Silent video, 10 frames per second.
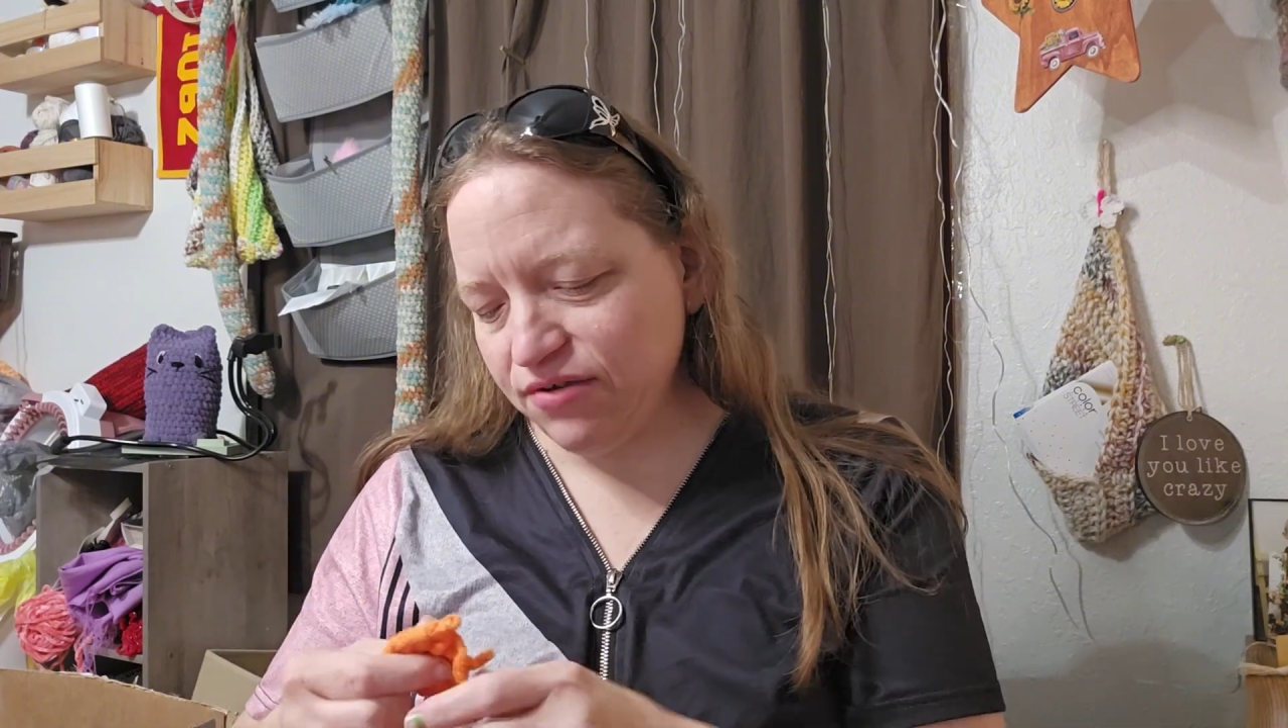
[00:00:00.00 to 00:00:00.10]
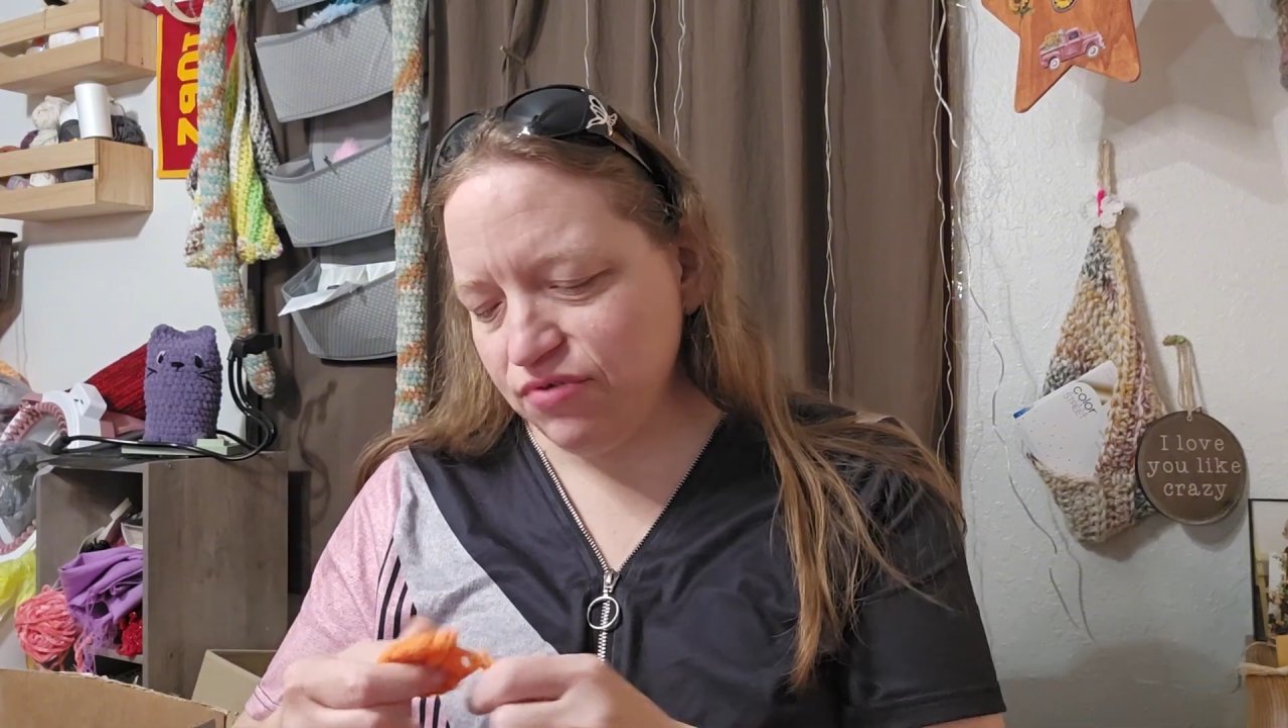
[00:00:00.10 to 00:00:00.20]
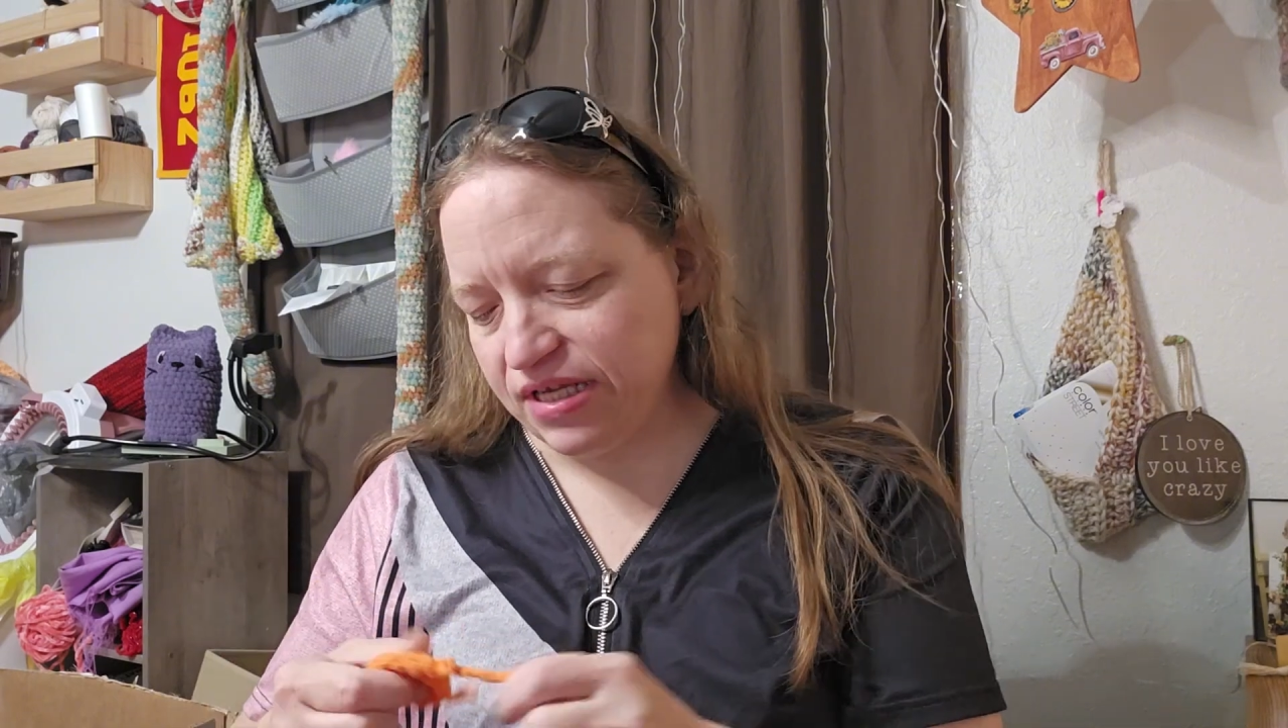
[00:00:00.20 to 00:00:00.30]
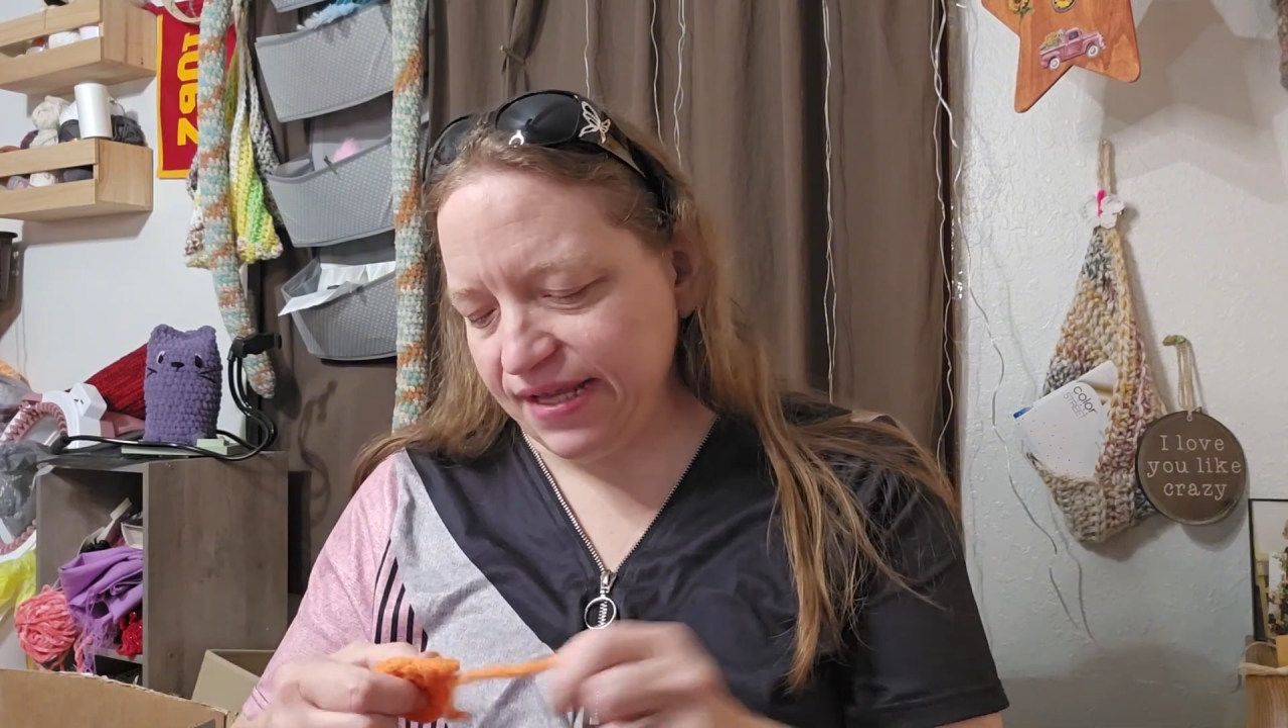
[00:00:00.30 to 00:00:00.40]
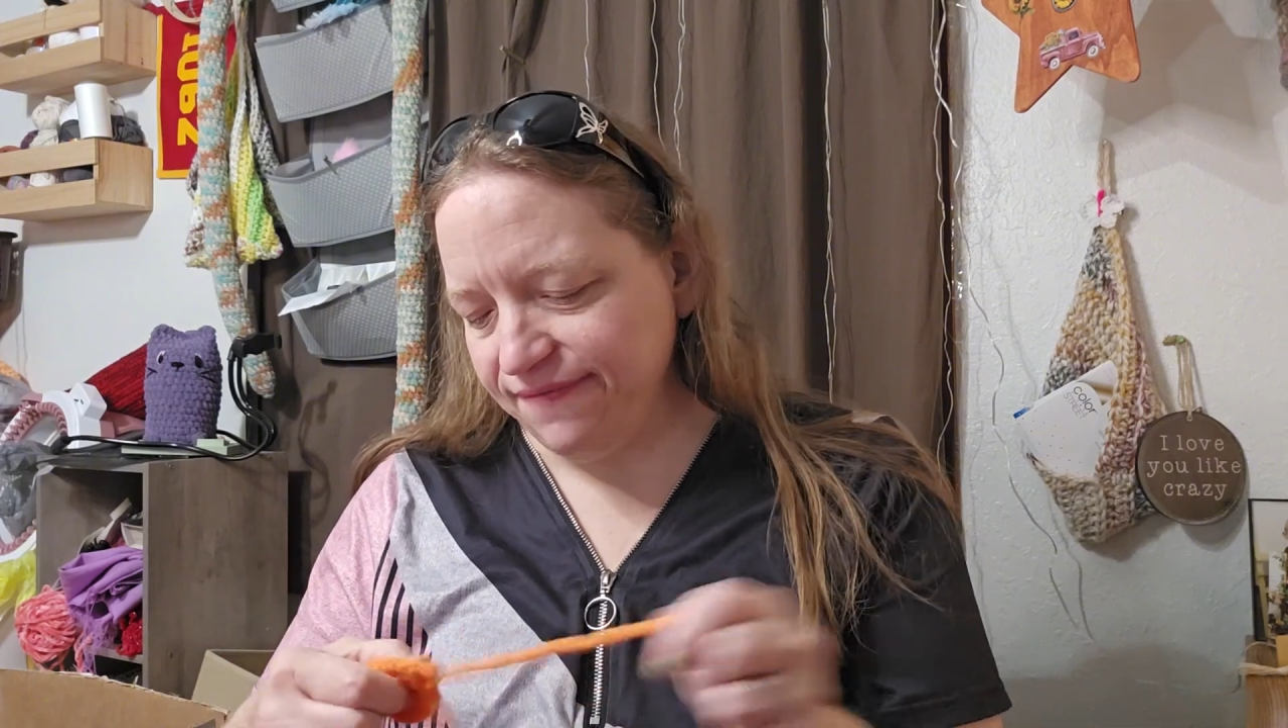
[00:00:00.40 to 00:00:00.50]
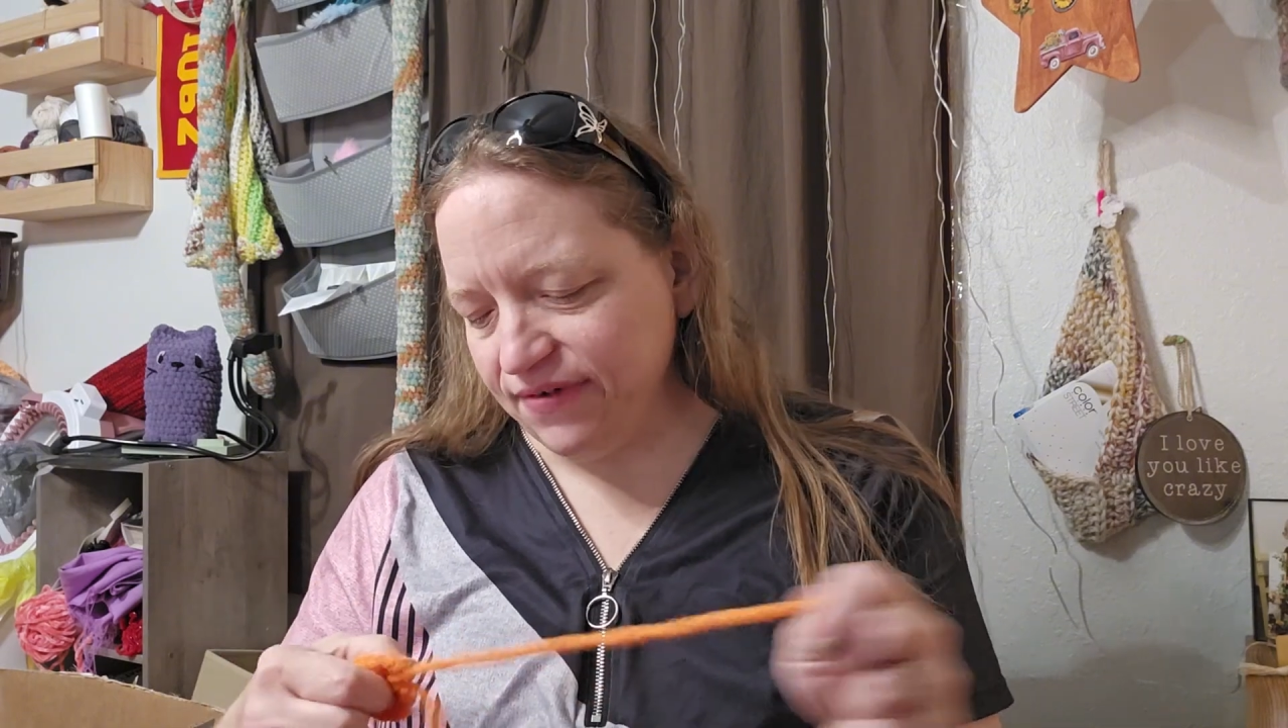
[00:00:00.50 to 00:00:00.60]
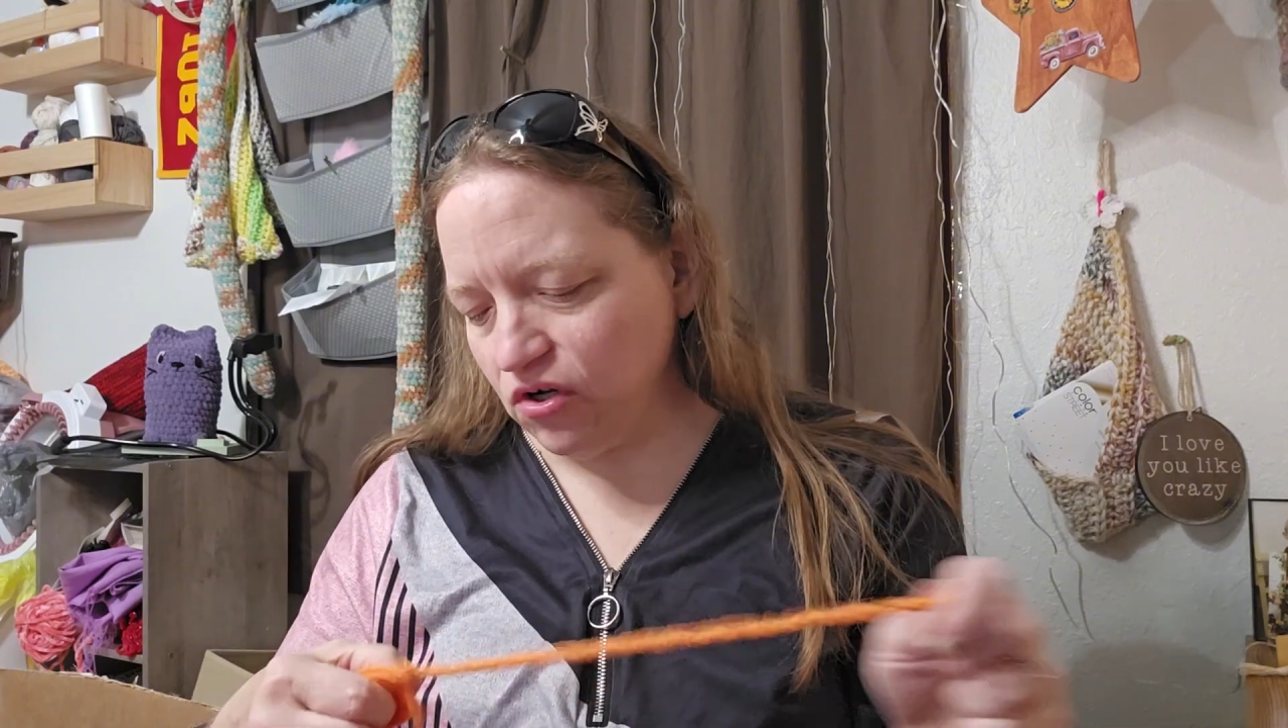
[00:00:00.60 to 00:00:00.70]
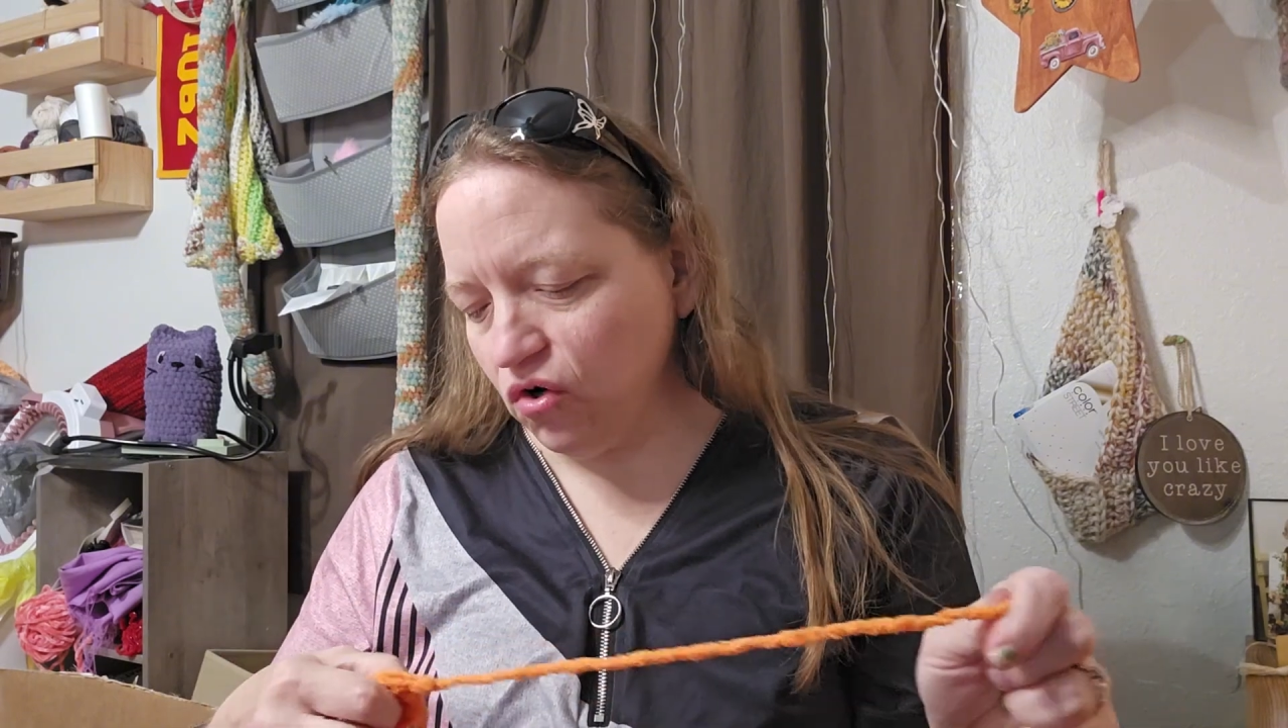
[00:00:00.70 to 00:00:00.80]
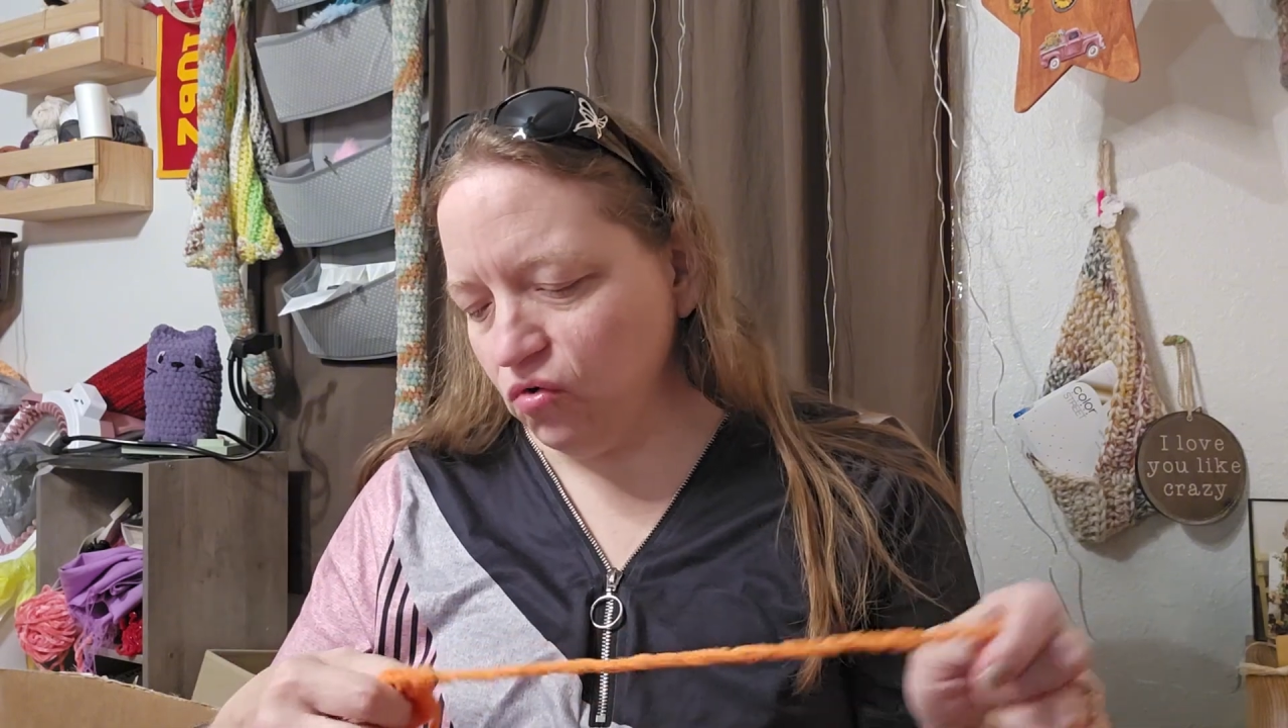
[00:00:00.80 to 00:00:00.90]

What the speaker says: difficult,